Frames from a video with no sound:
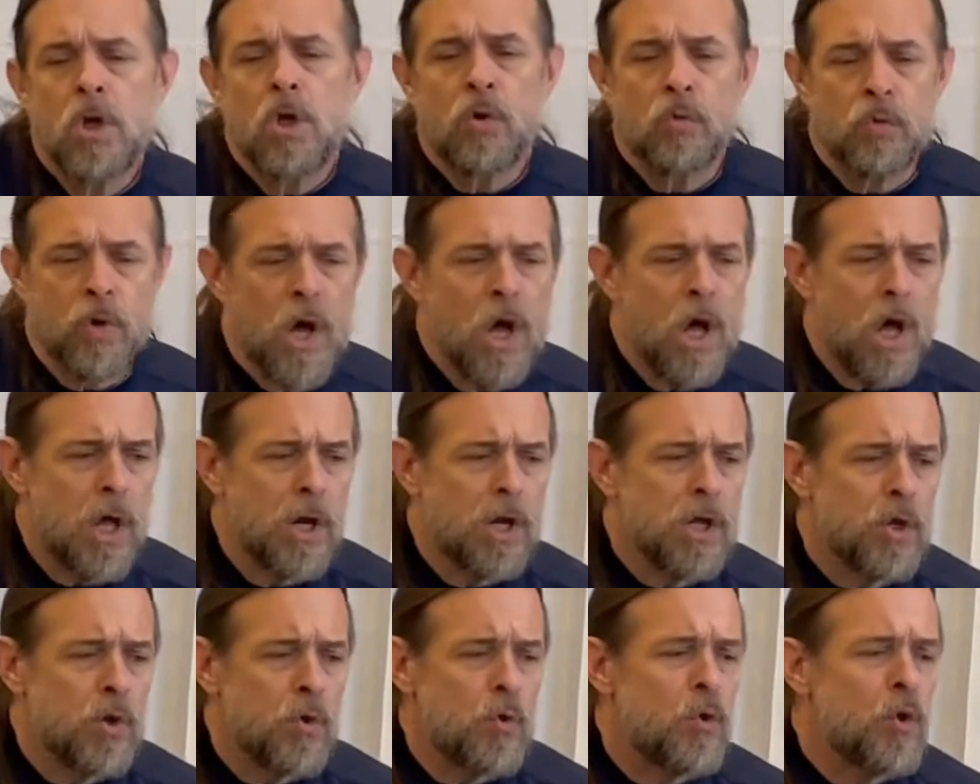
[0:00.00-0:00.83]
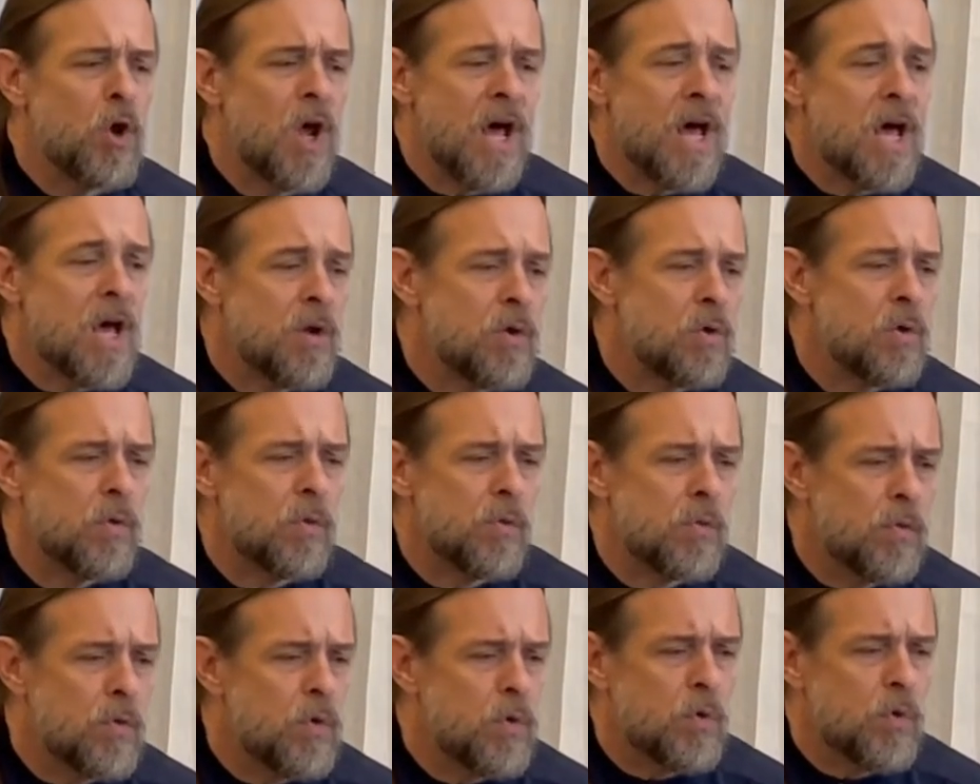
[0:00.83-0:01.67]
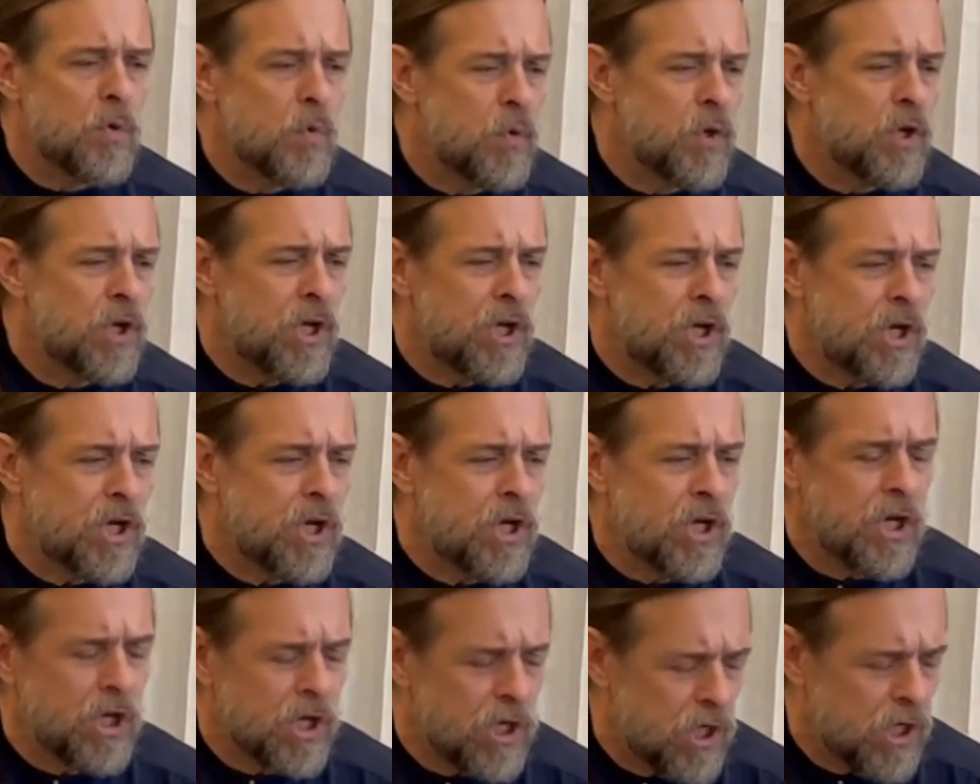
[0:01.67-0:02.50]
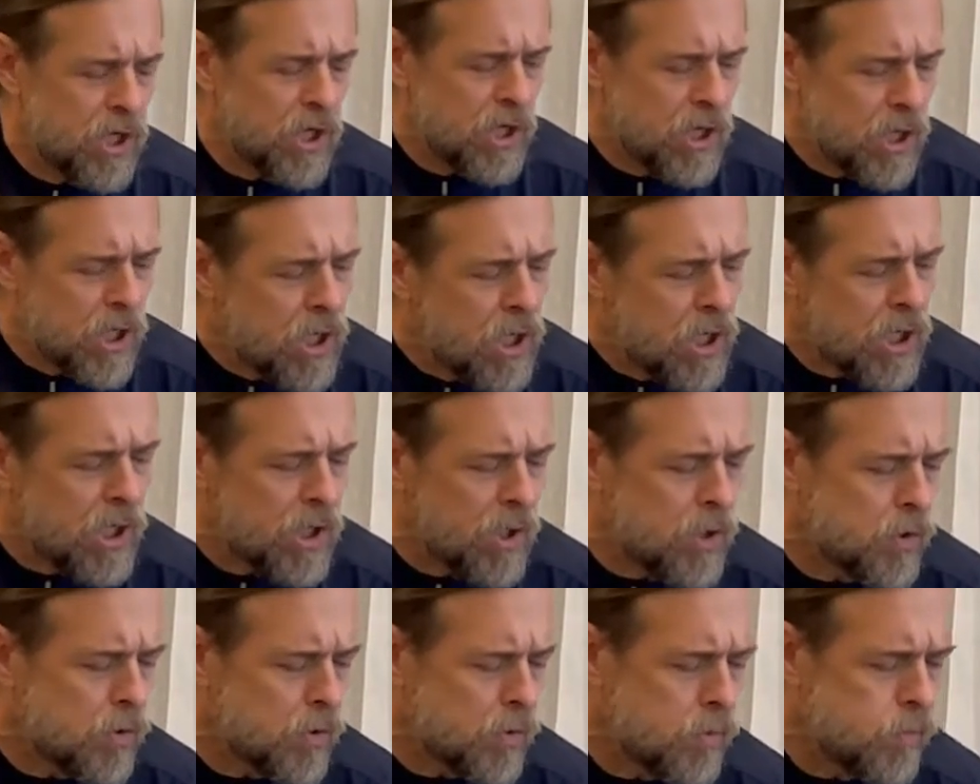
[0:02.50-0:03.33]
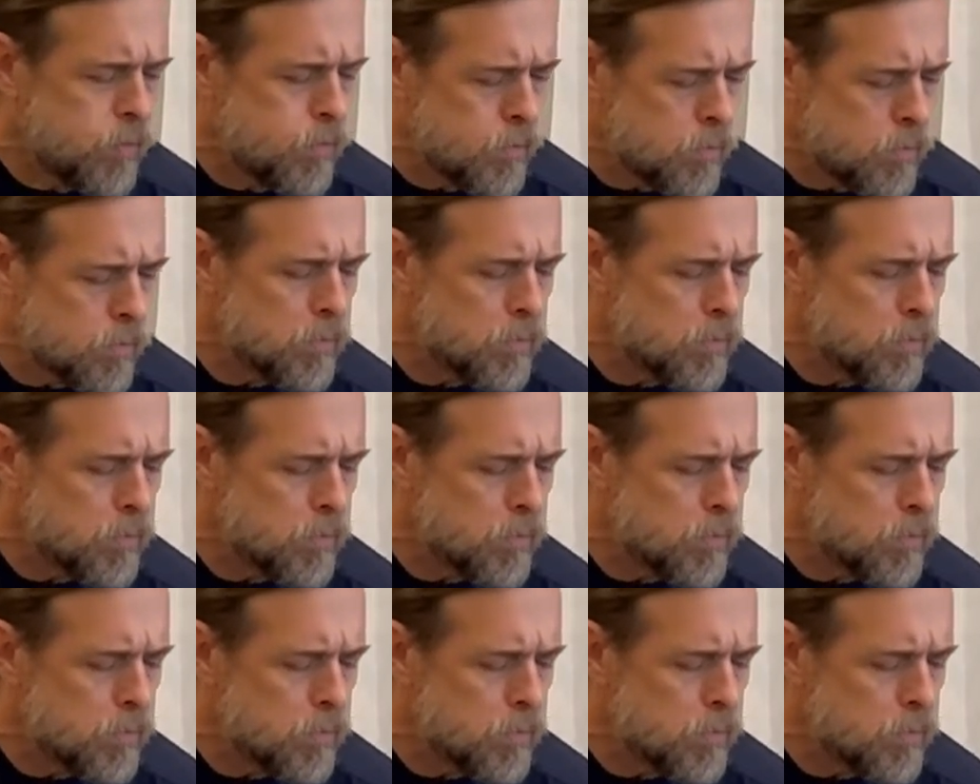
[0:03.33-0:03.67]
running around on the wheel.